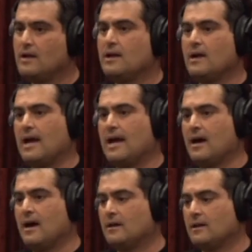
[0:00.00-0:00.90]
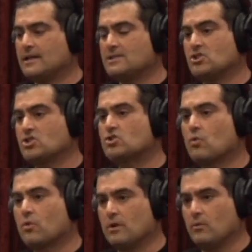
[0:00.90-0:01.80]
Uh, gets
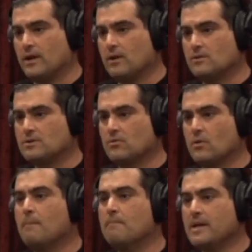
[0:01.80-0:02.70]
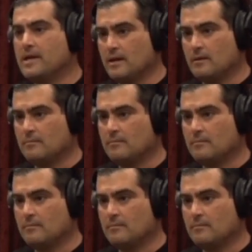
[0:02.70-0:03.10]
distorted when it goes through a medium.